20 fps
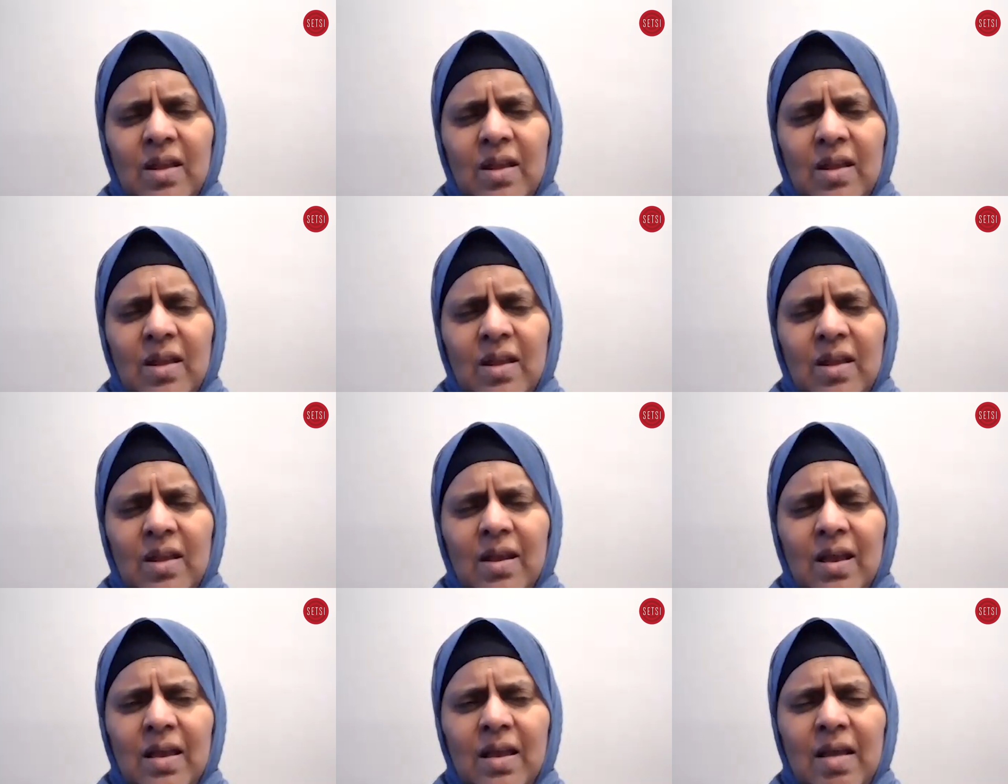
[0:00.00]
And
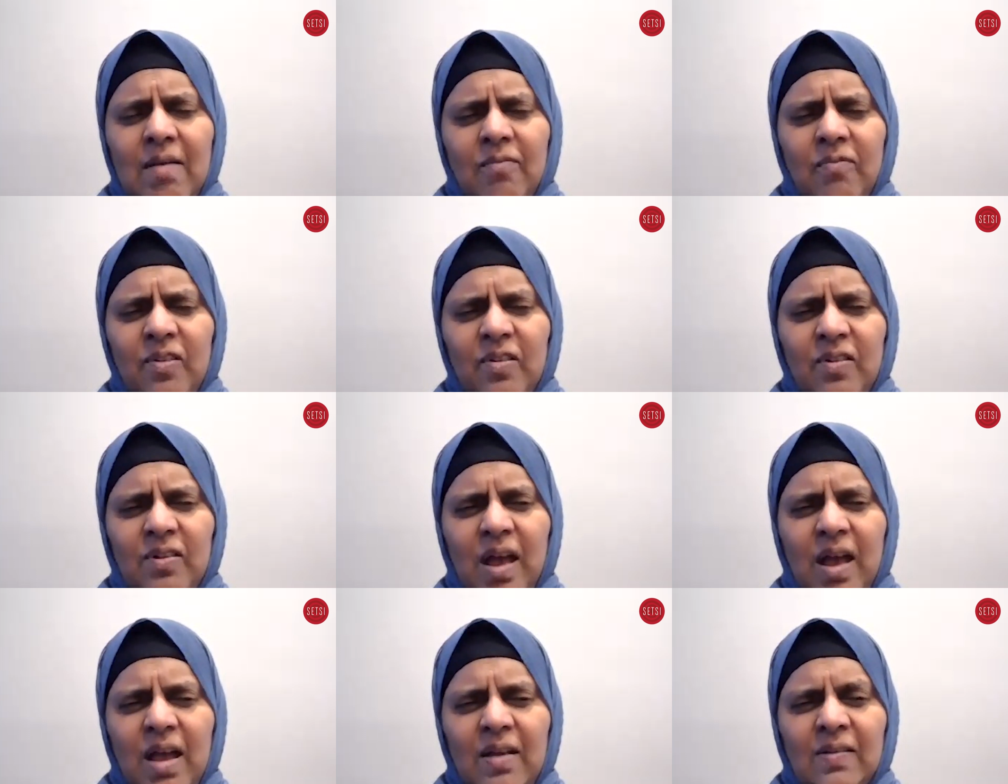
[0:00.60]
I
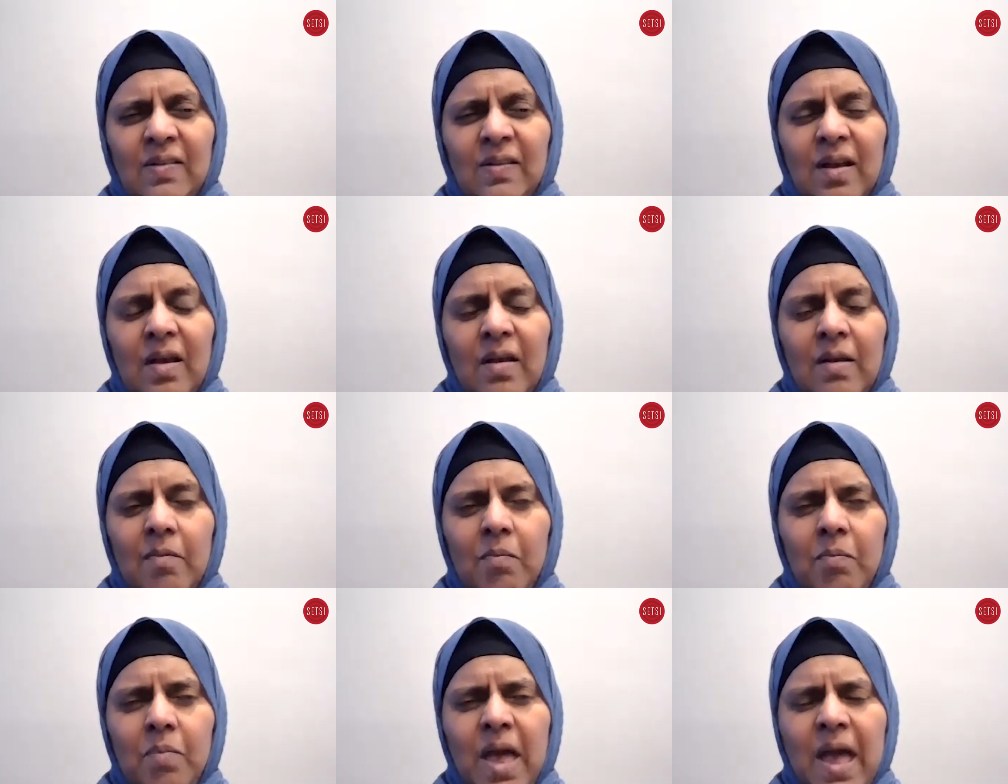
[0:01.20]
emphasize
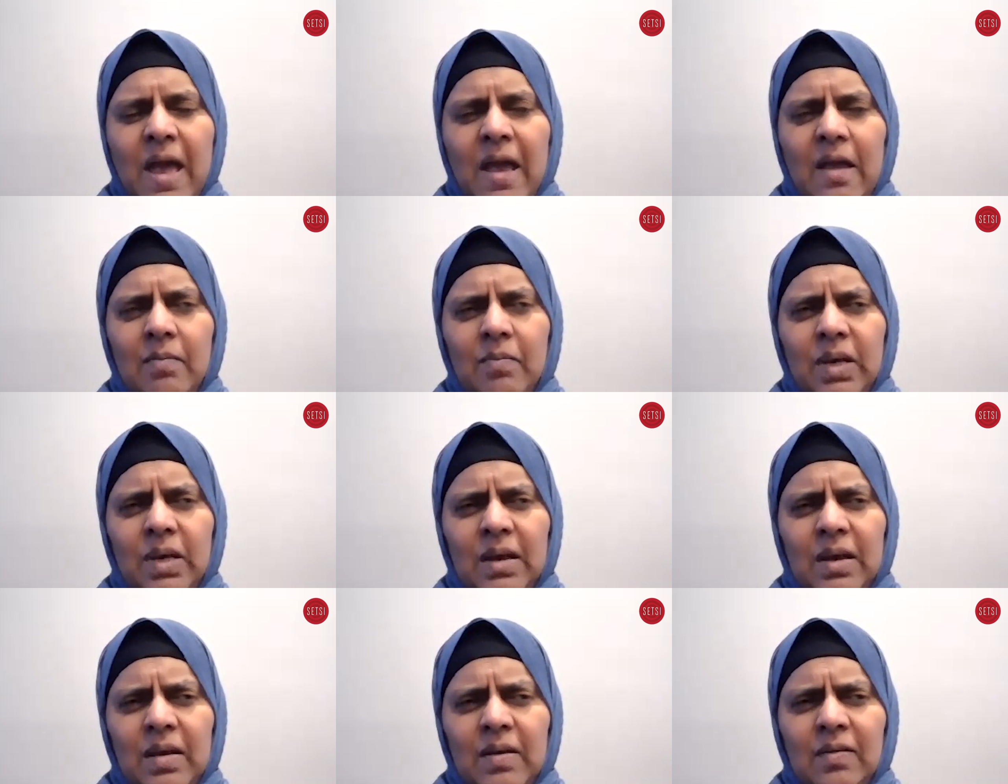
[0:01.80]
man
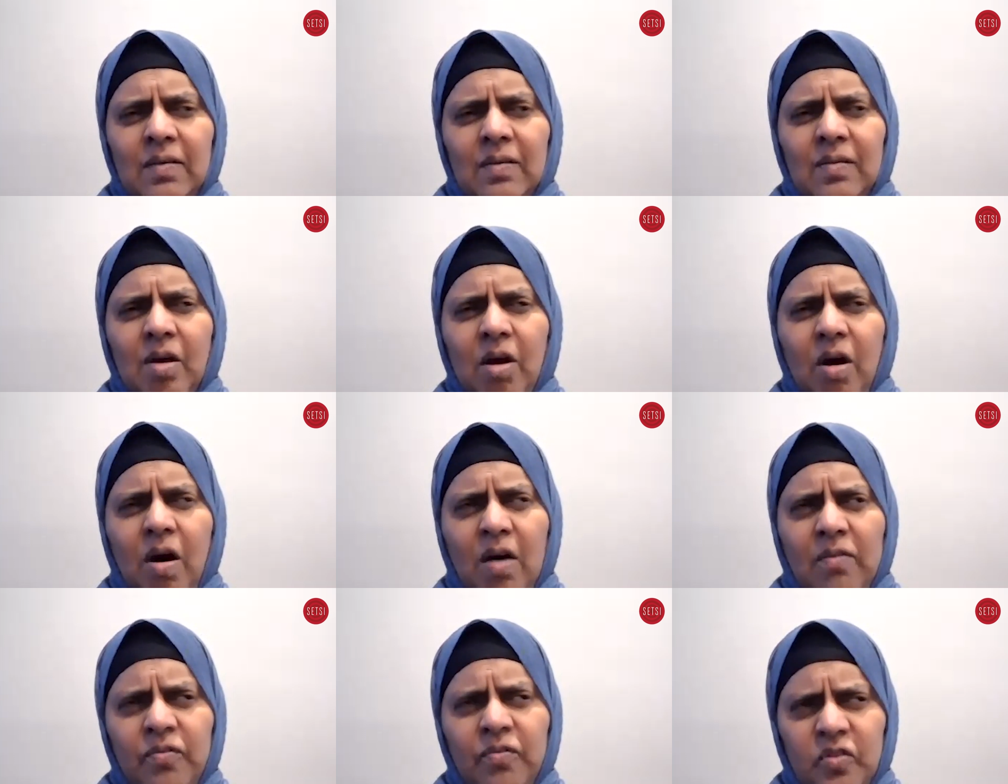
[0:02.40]
because
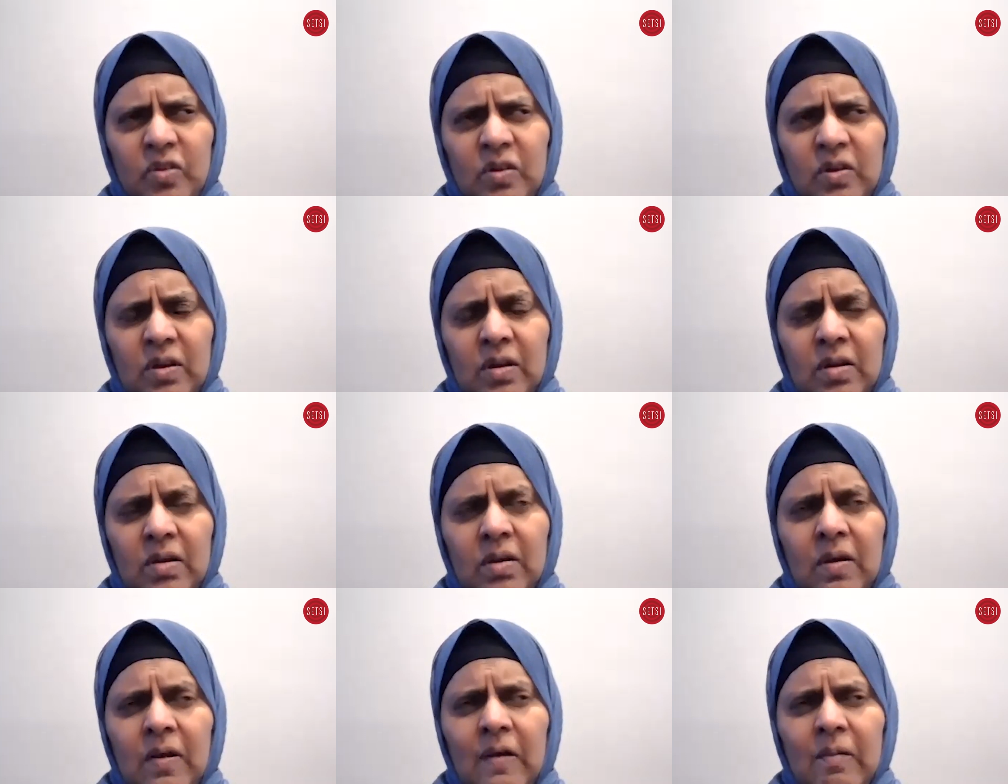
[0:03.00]

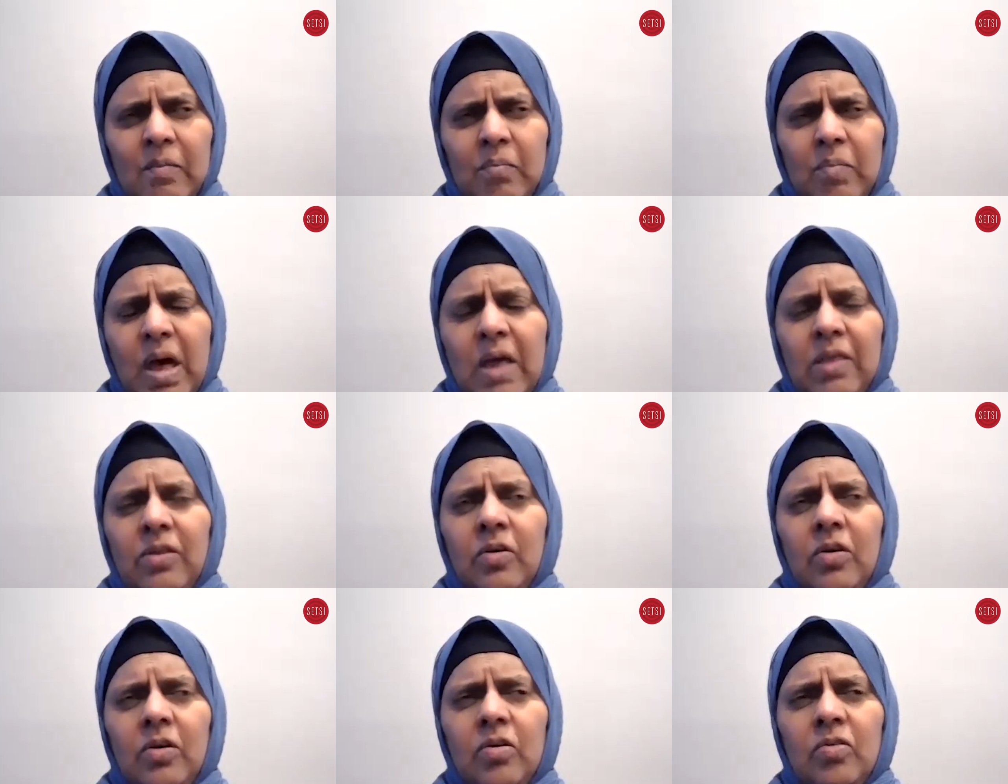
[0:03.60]
often
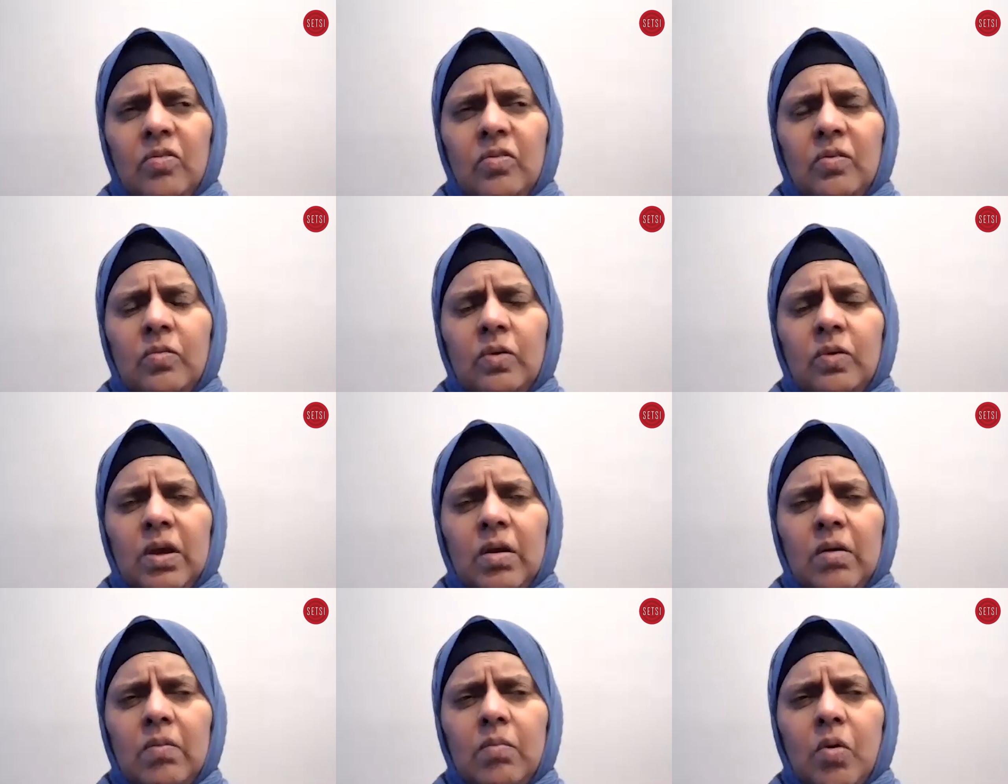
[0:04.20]
mothers,
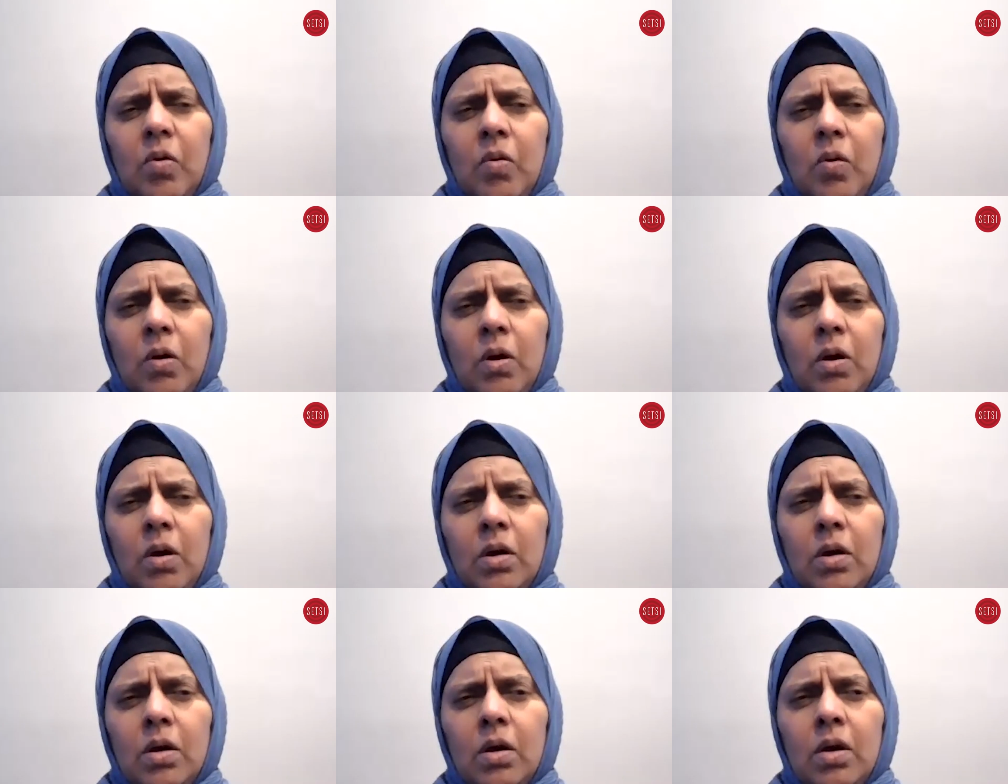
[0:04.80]
we are
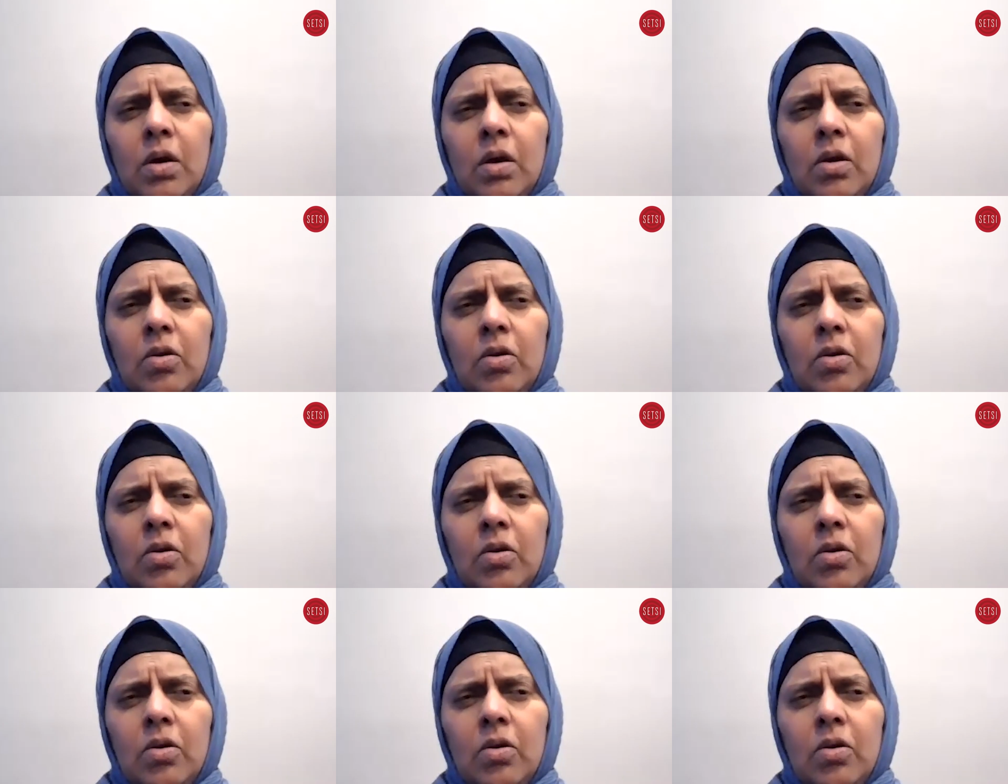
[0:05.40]
more